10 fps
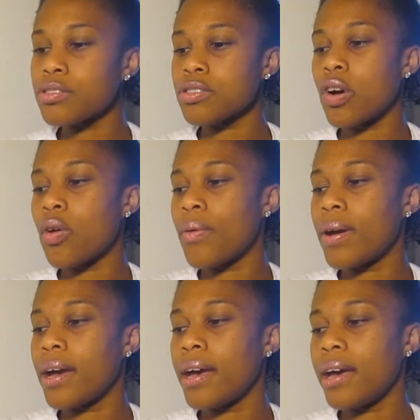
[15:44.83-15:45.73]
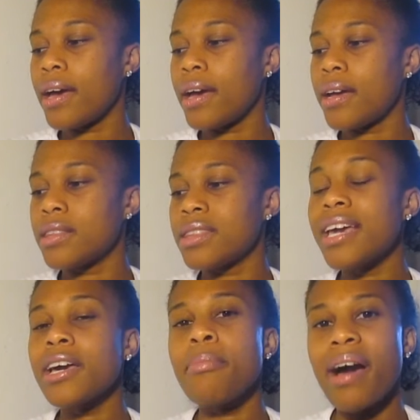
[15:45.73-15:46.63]
So
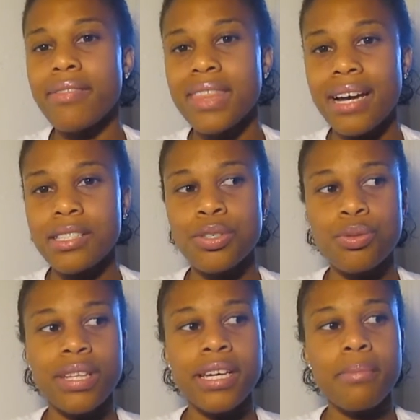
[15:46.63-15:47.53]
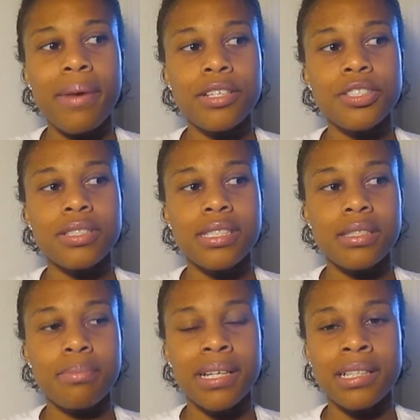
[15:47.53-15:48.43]
think about that too. Think about your
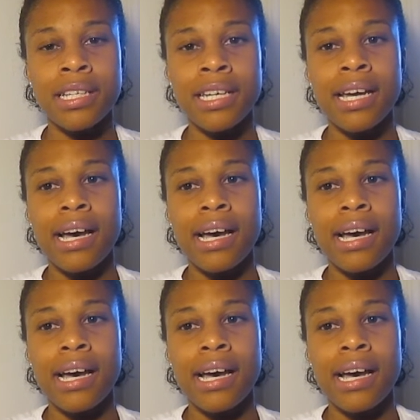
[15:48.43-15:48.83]
disability.